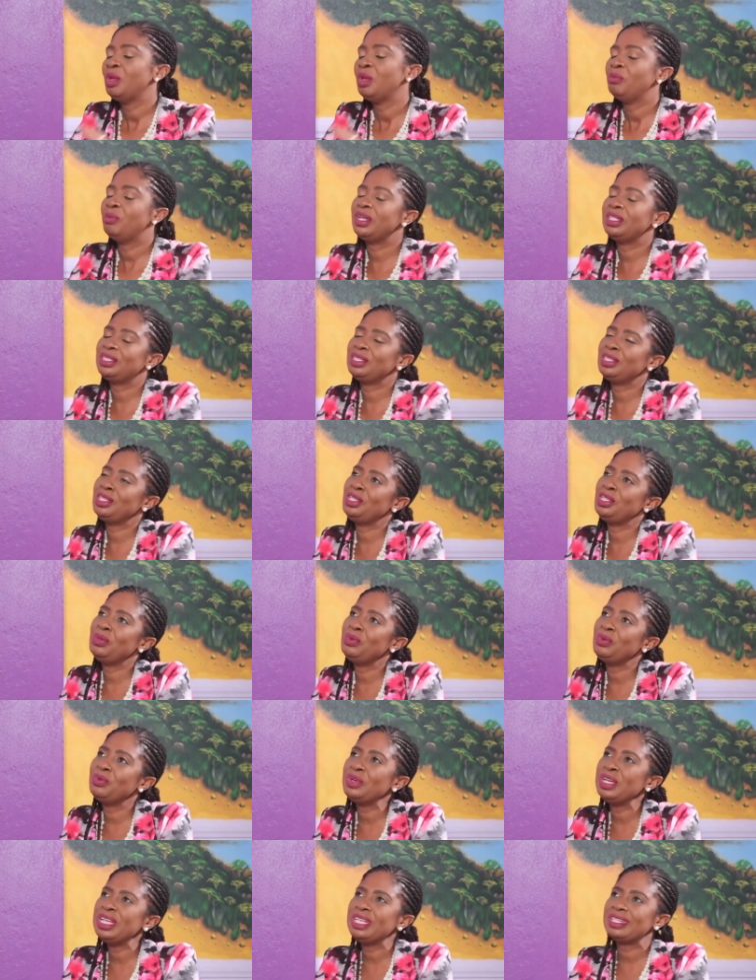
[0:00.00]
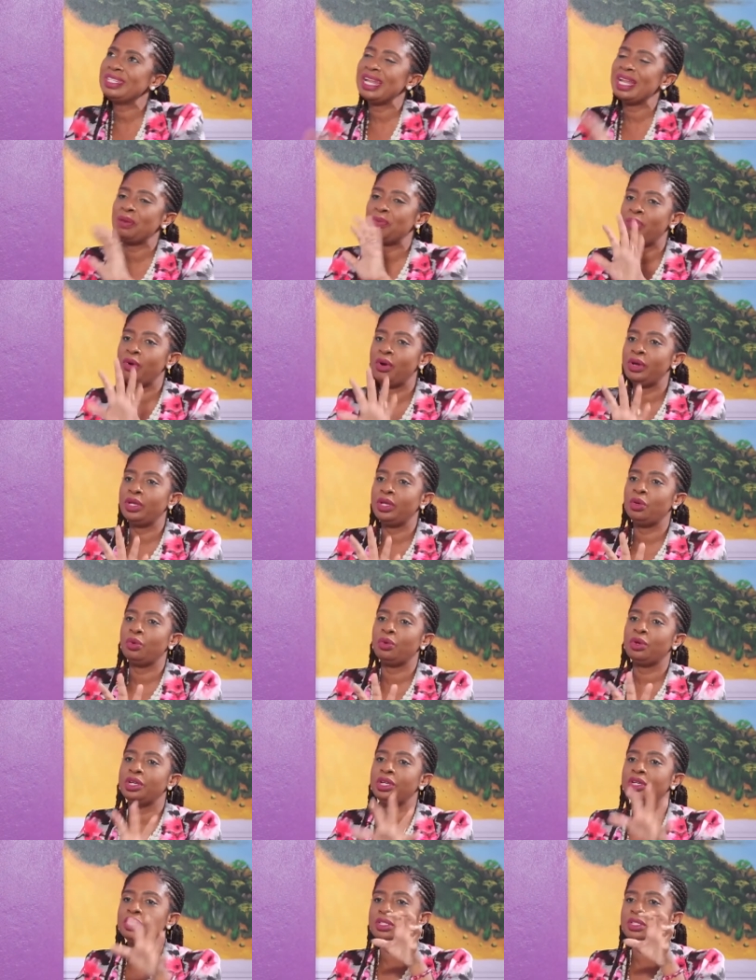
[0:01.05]
But you reached at the point where
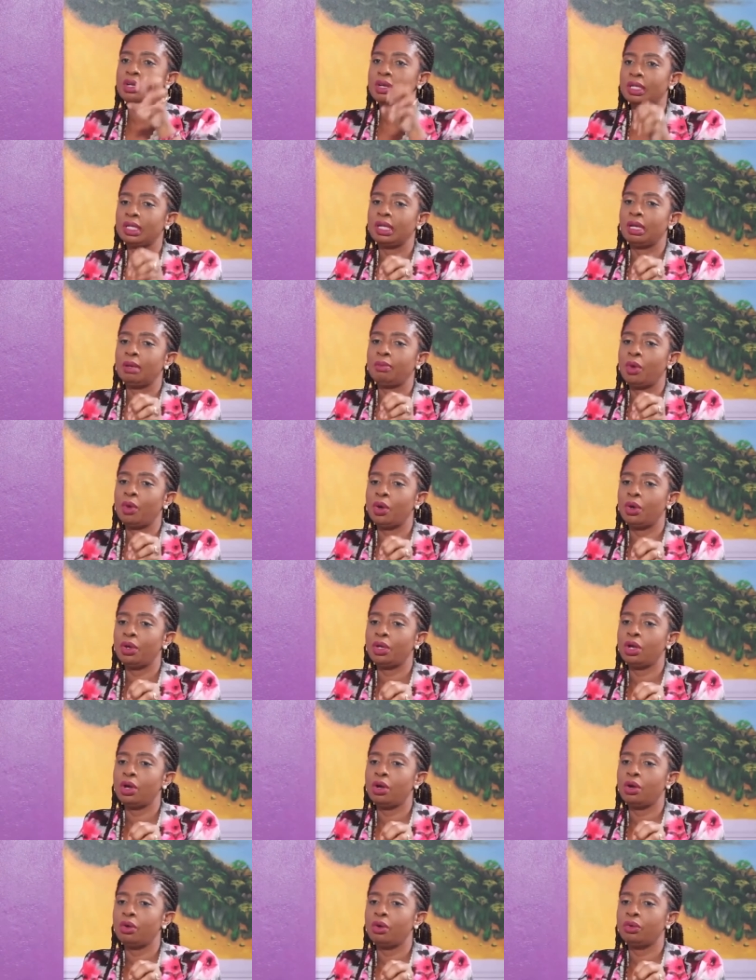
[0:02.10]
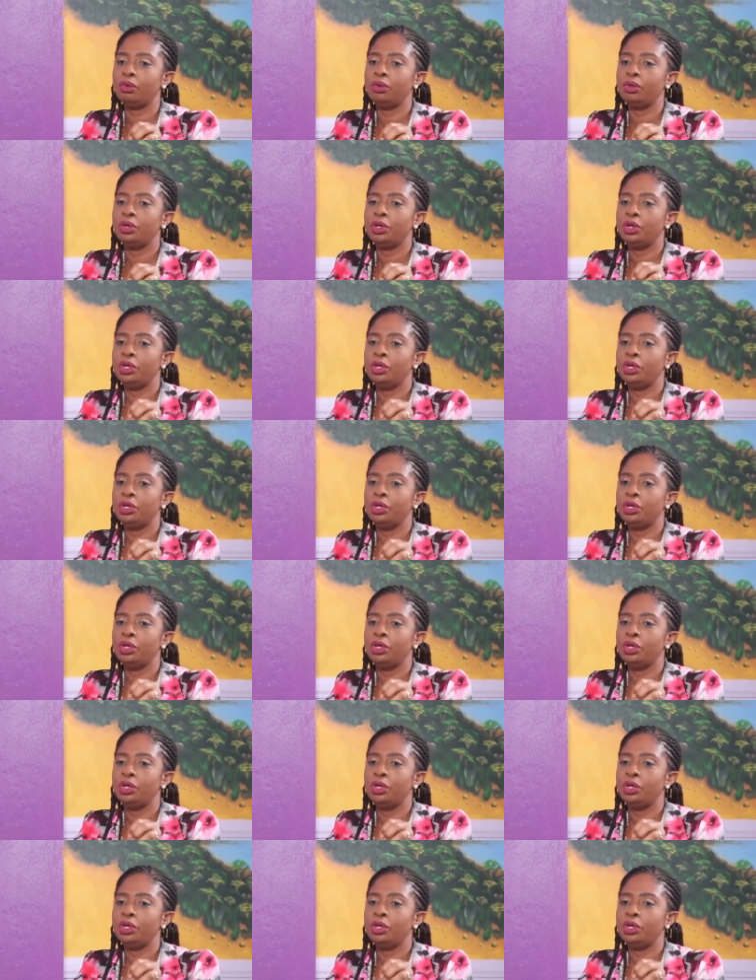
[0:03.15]
you're talking about now,